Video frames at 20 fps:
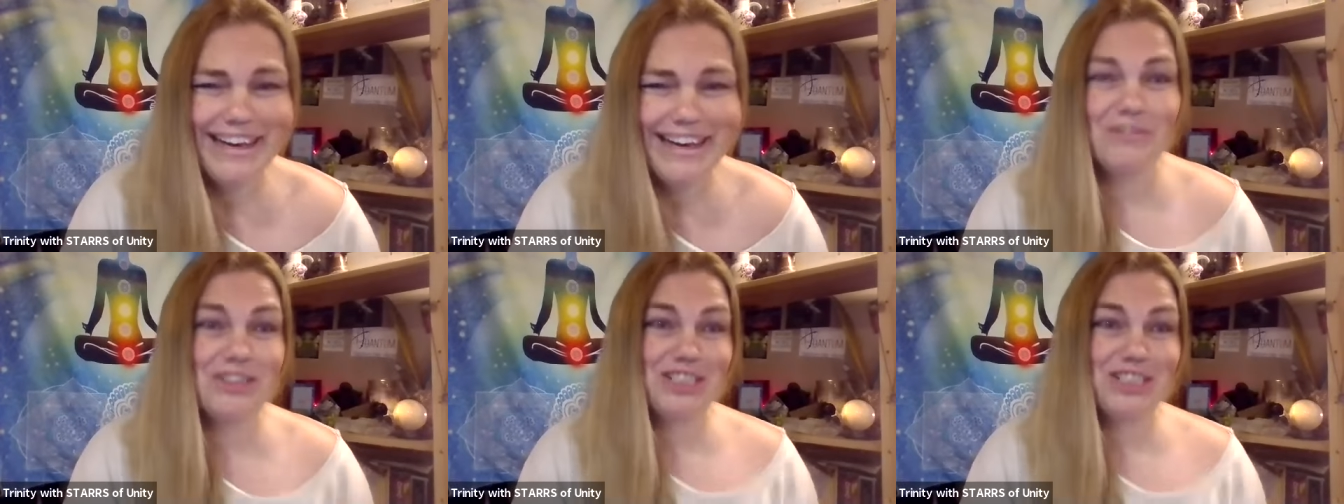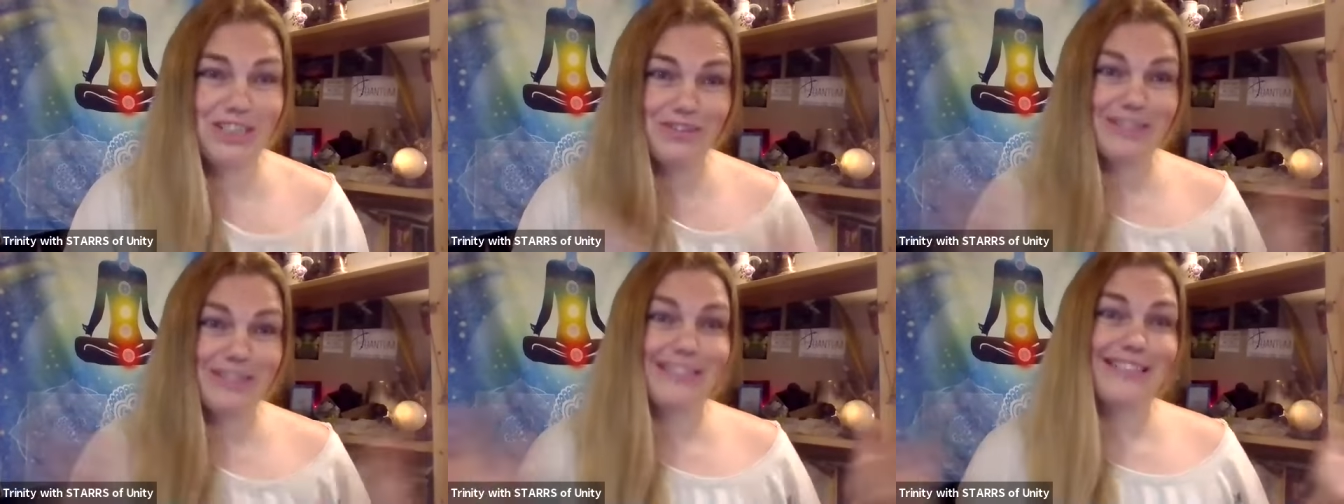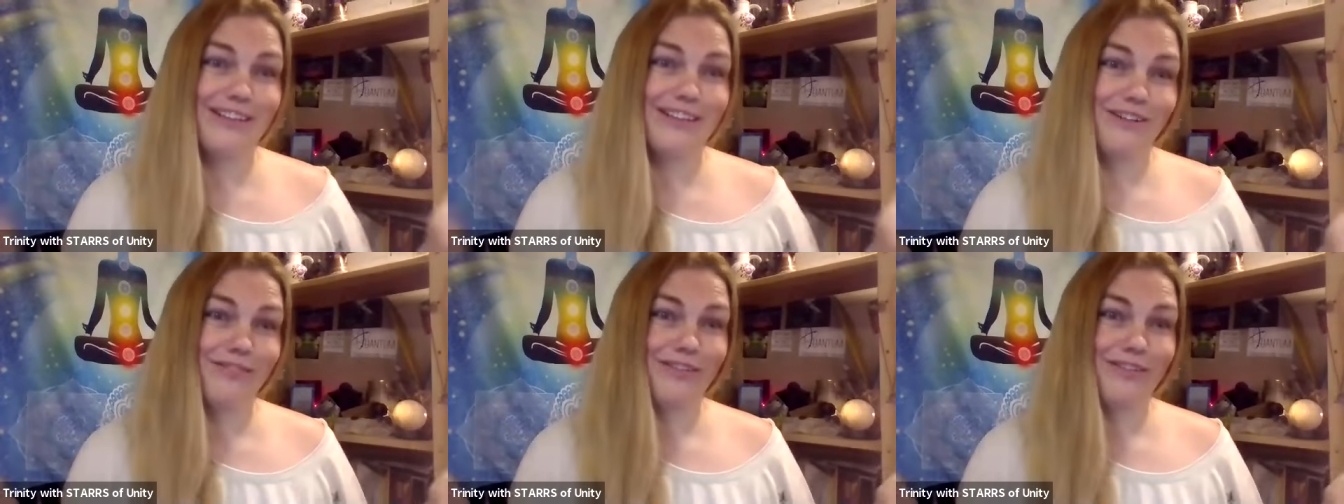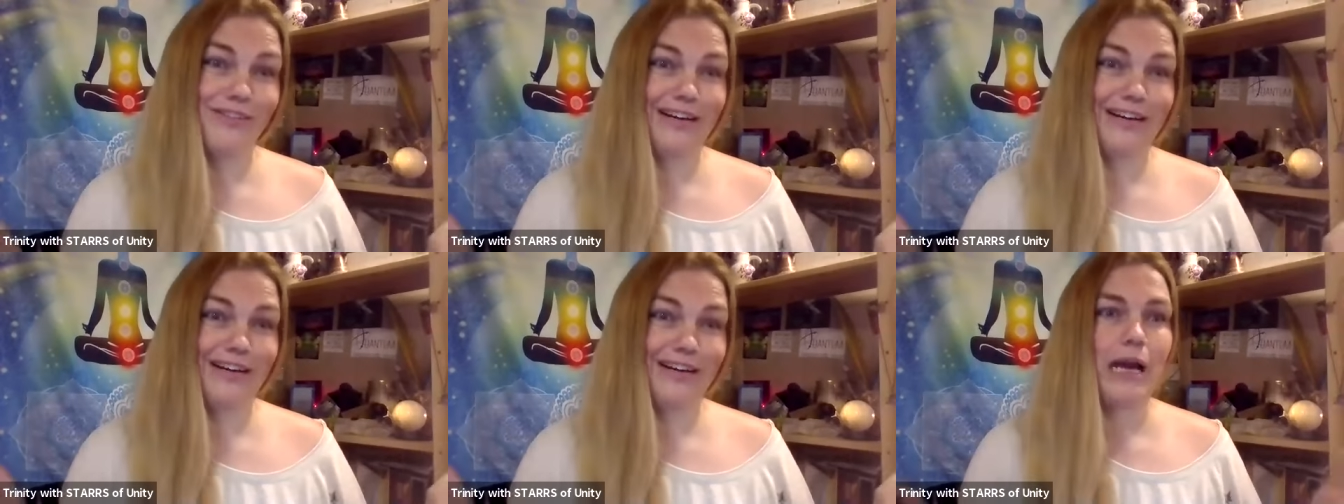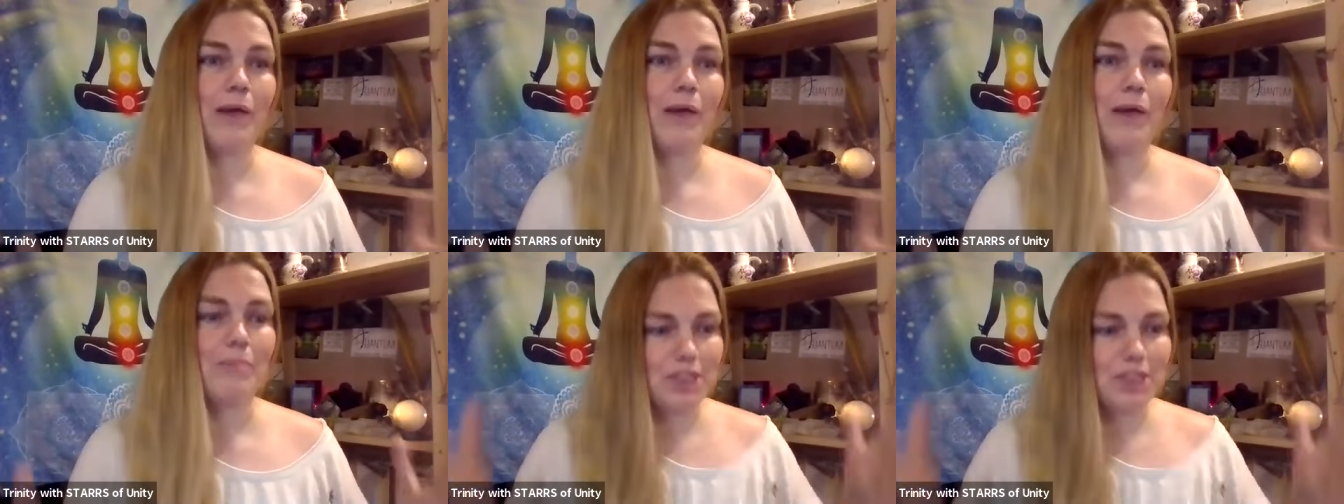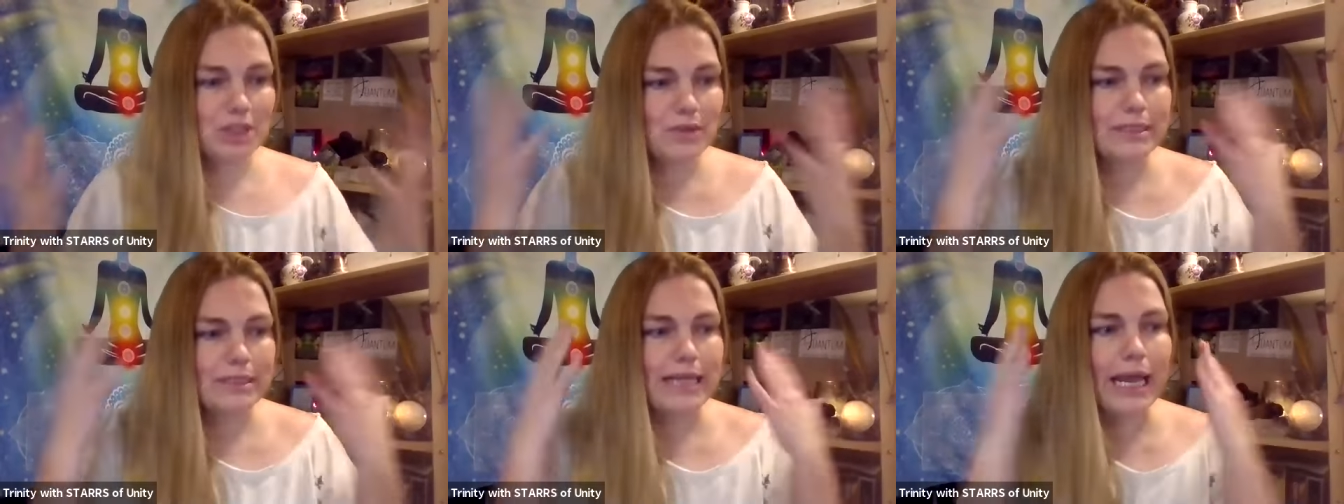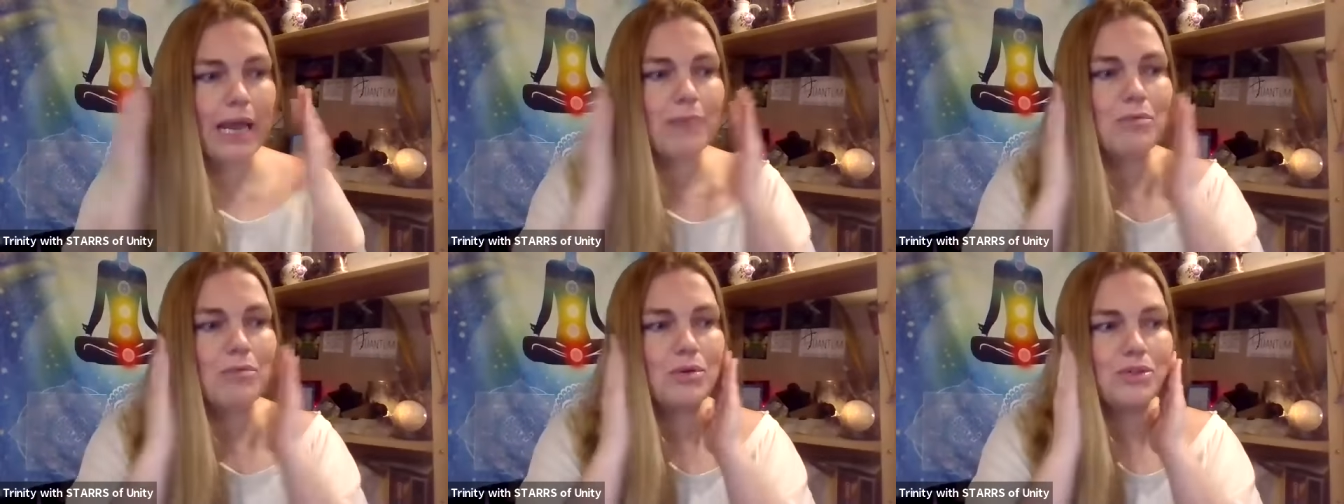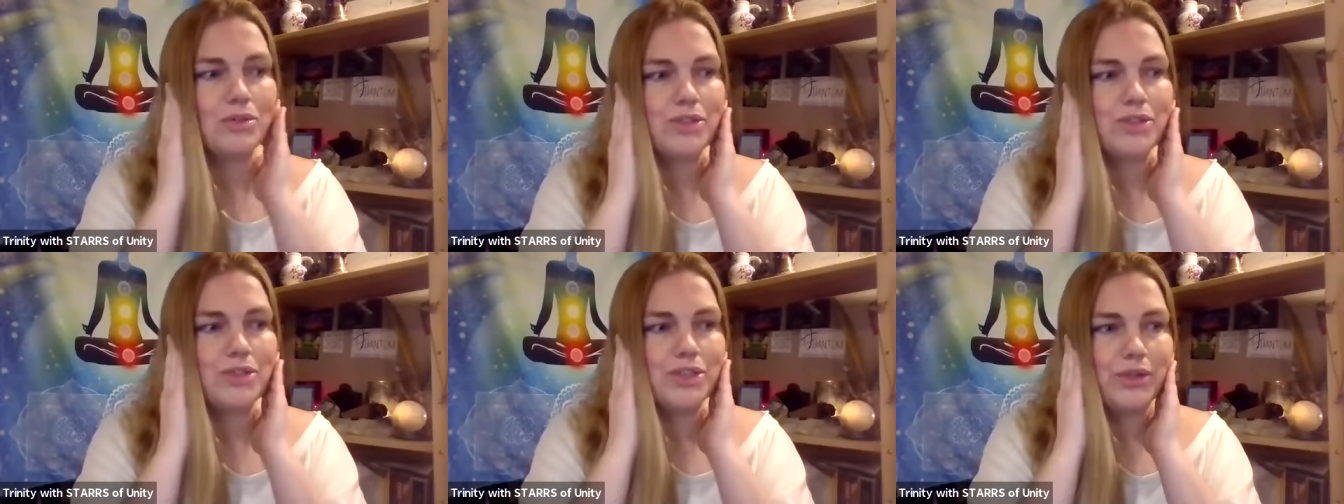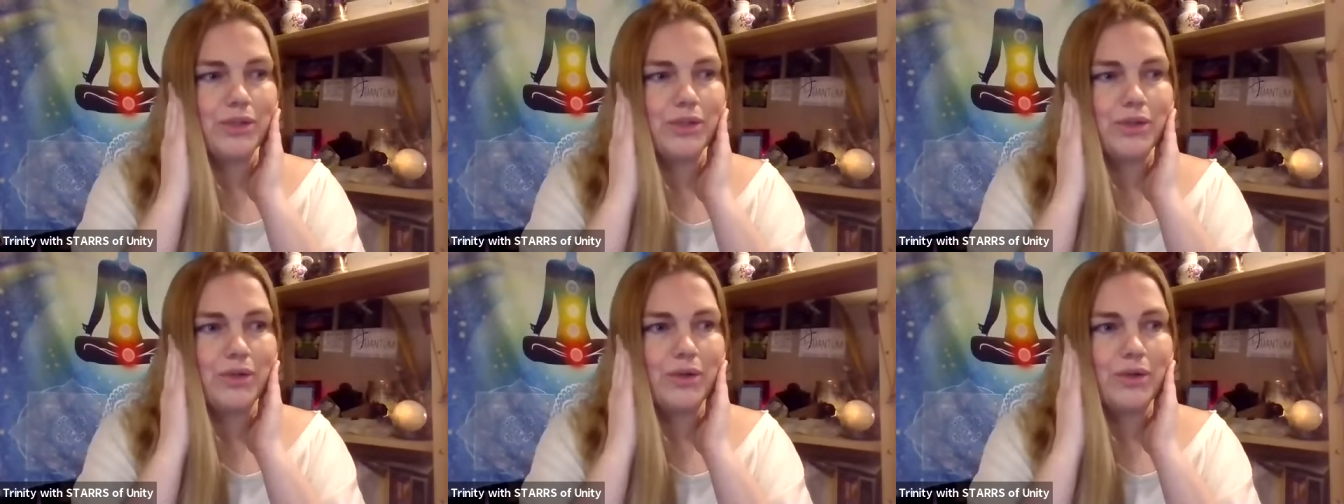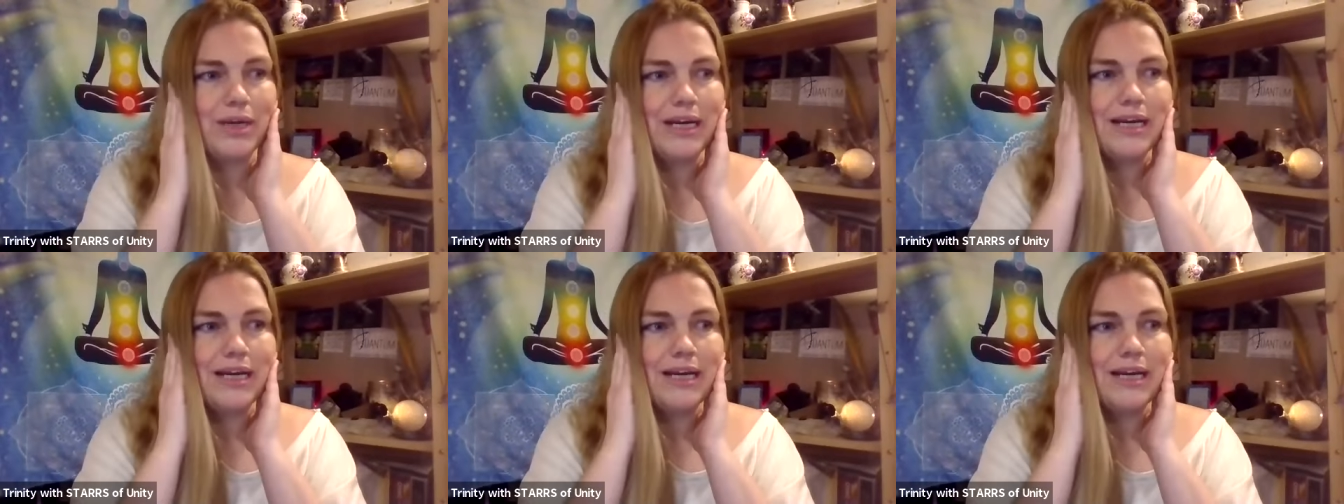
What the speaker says: I mean, she was still freaked out, but she was able to